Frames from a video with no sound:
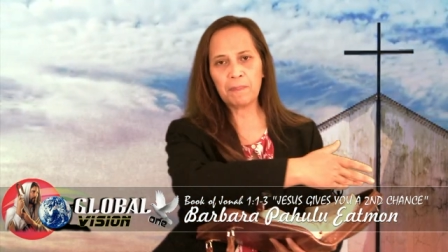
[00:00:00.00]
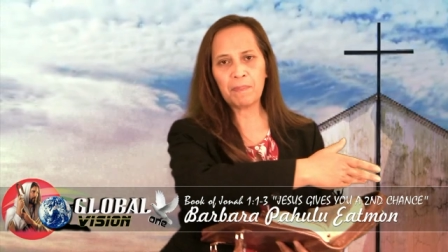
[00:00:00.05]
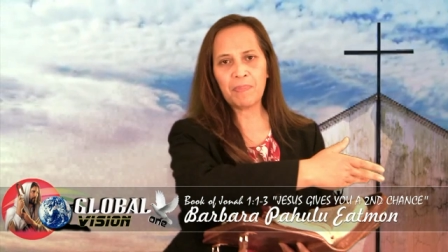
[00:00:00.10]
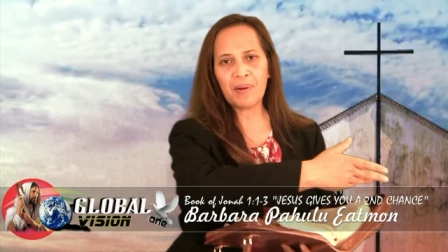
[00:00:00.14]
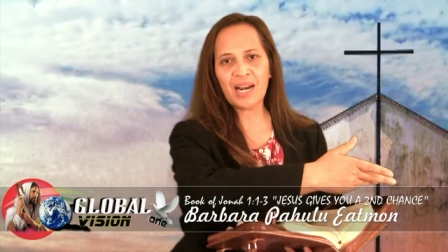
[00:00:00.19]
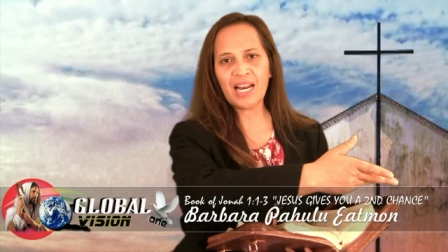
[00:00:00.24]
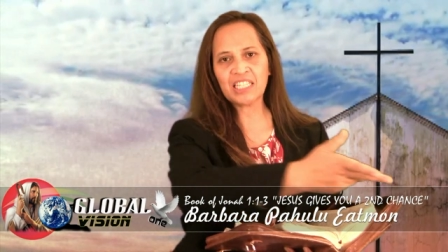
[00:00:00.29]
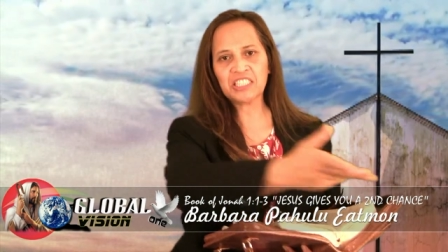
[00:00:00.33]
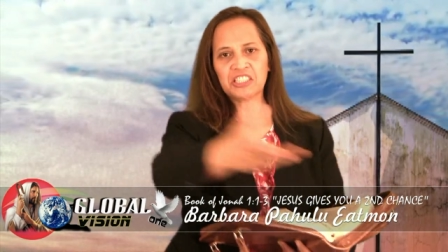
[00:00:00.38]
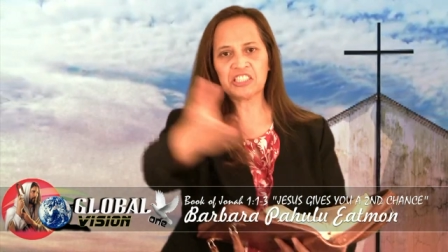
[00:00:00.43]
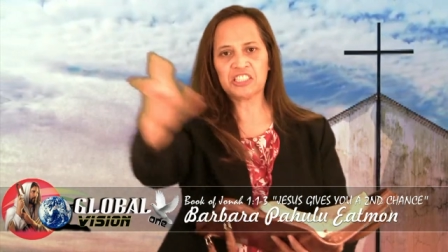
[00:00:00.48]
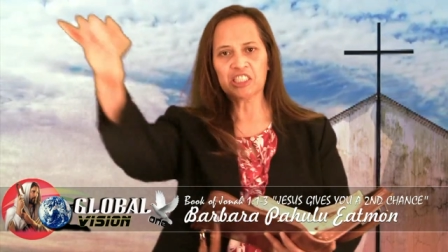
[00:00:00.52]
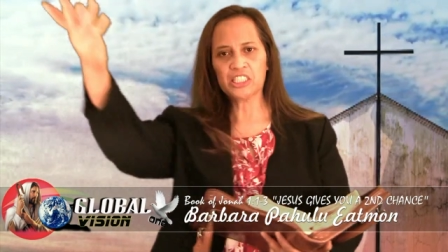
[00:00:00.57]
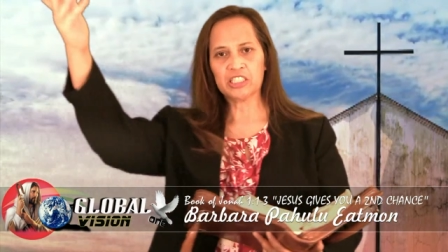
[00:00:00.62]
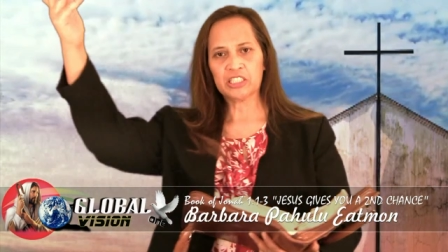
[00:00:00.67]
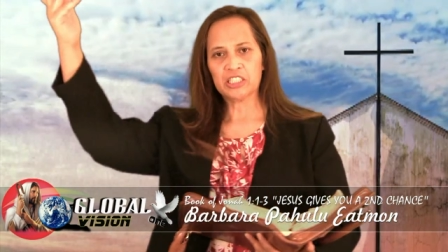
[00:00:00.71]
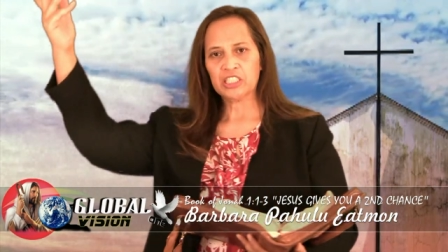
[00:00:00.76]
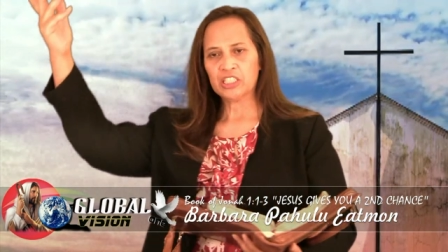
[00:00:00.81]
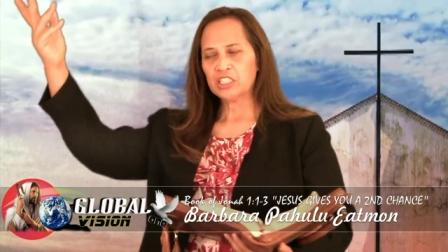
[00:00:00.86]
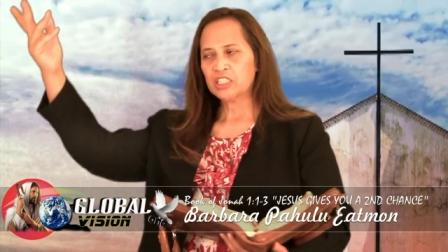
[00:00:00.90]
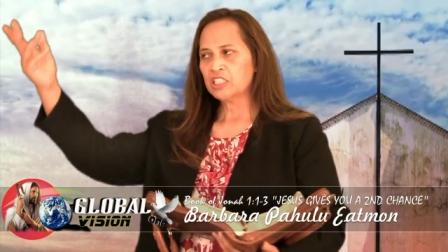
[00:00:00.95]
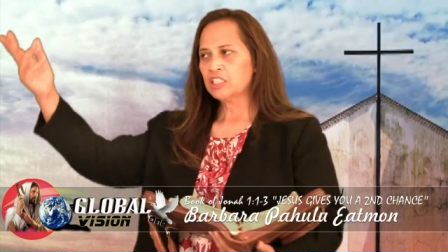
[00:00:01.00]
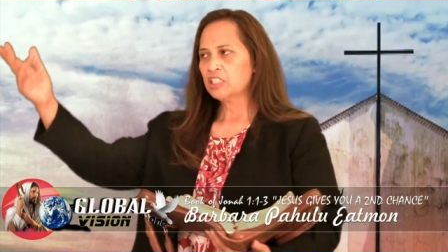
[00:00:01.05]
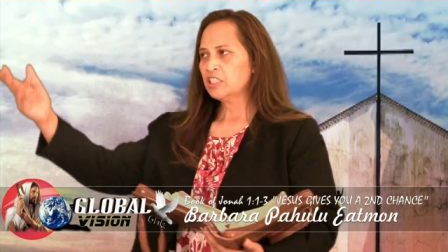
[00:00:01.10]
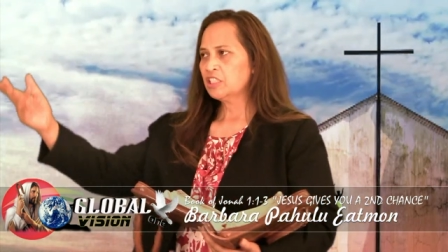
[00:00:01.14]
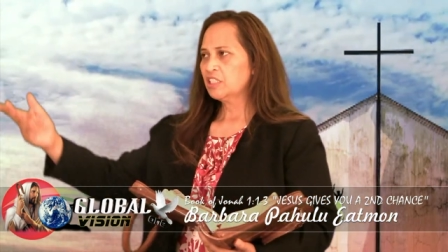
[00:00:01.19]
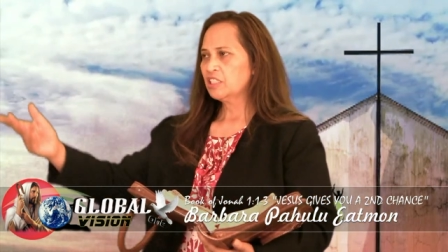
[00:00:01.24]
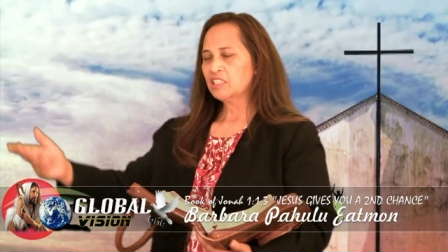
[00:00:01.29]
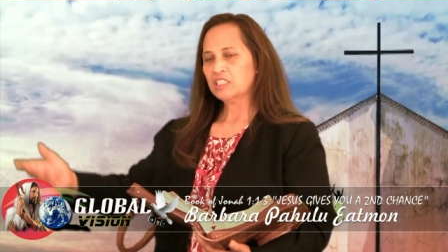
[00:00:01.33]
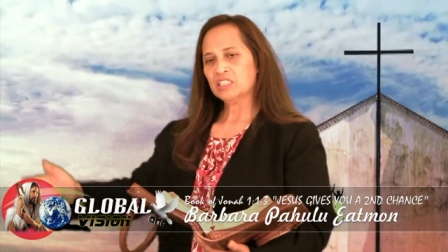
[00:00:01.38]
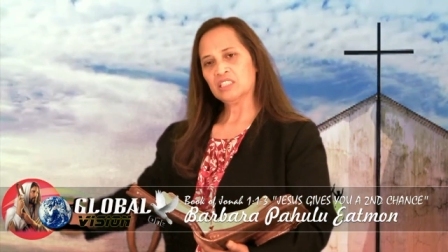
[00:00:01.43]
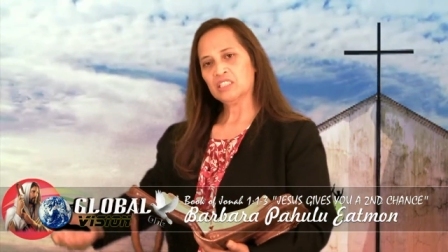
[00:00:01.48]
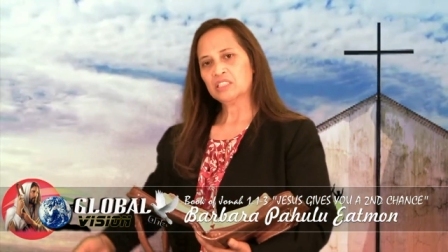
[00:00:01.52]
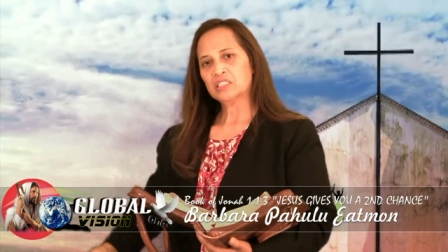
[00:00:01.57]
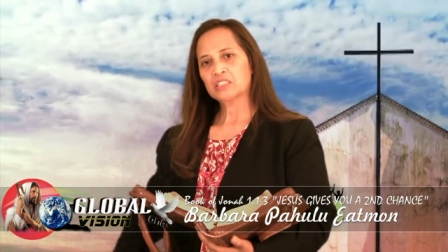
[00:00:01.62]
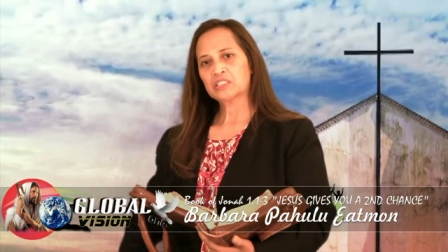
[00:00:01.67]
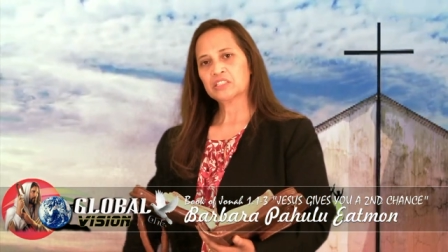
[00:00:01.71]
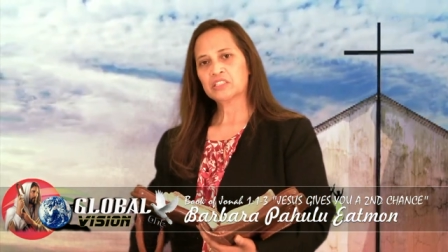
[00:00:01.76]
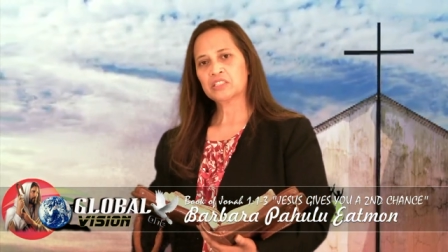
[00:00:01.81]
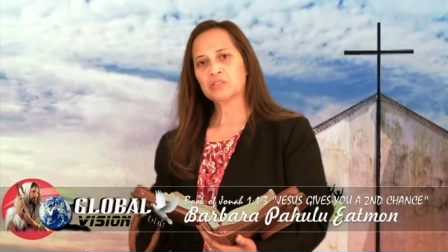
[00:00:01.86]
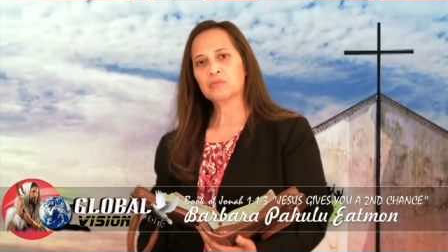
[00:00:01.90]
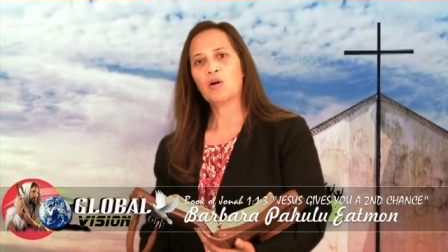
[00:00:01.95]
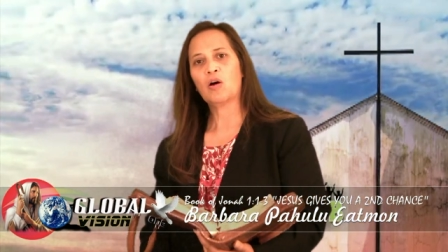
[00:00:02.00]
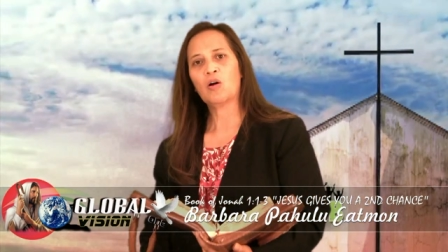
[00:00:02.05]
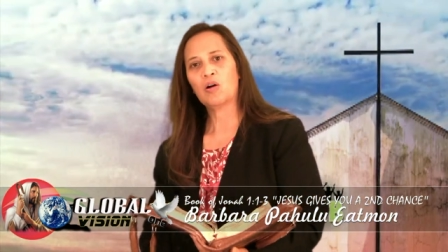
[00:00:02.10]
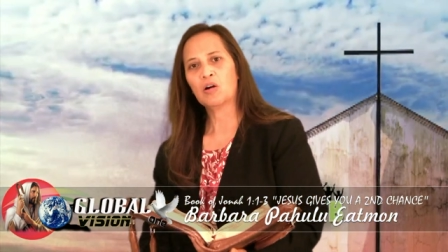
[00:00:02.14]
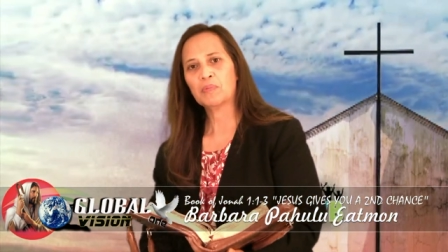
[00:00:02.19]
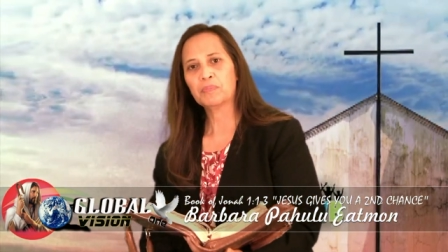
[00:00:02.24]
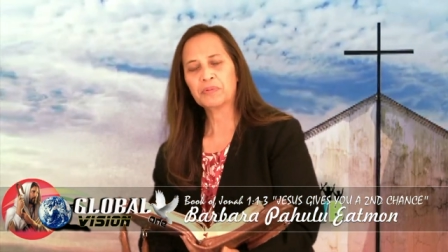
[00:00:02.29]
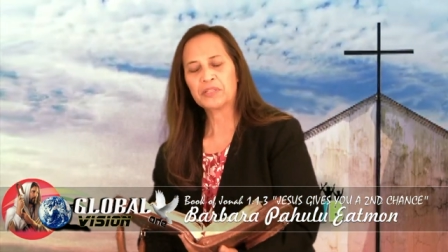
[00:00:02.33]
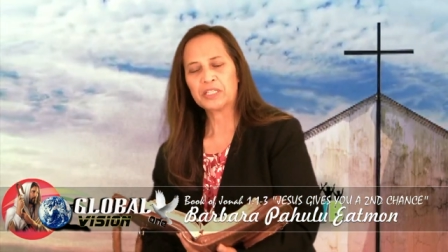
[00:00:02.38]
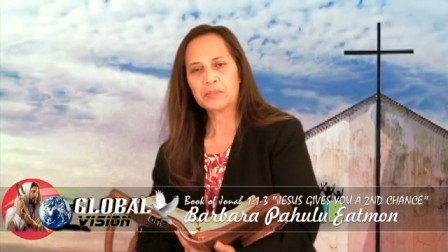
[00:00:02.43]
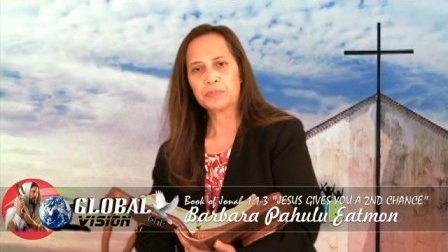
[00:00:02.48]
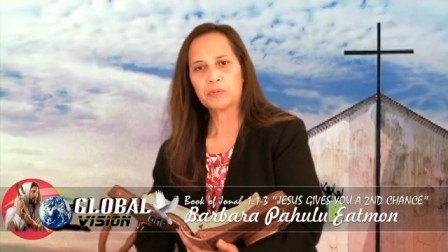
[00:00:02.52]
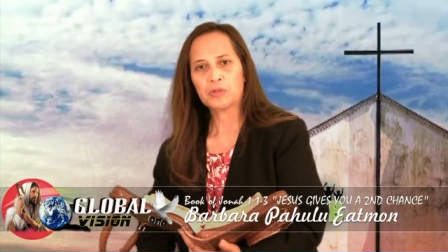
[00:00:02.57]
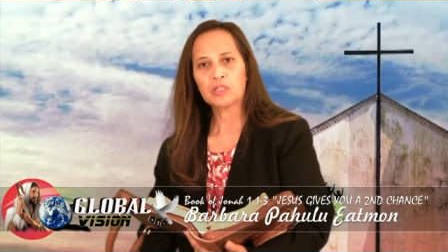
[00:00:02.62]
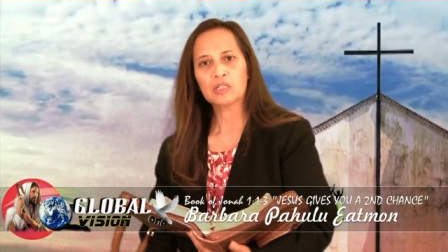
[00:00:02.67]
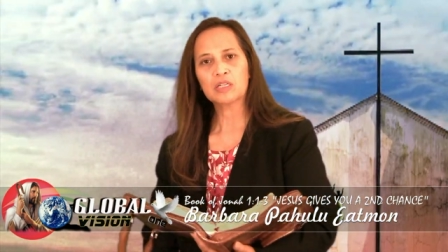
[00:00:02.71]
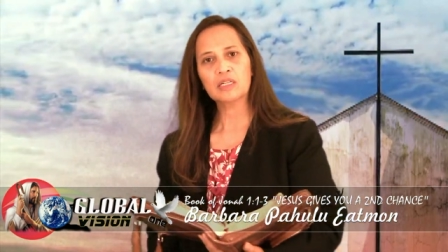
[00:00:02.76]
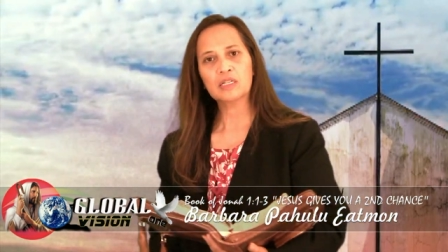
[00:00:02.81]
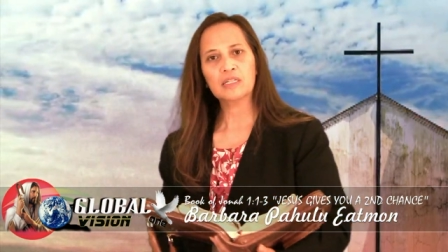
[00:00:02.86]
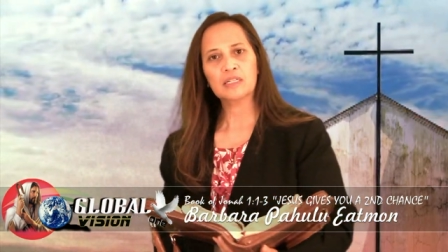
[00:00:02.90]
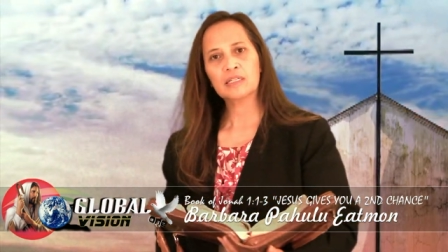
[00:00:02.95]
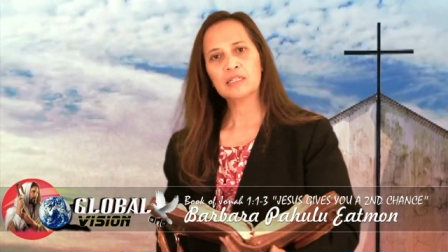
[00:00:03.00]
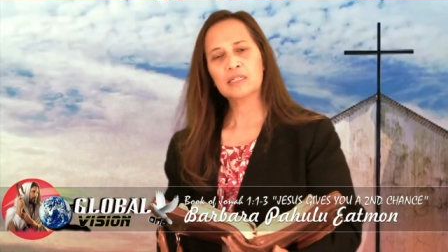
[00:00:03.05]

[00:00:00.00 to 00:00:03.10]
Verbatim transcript: blessing to all people.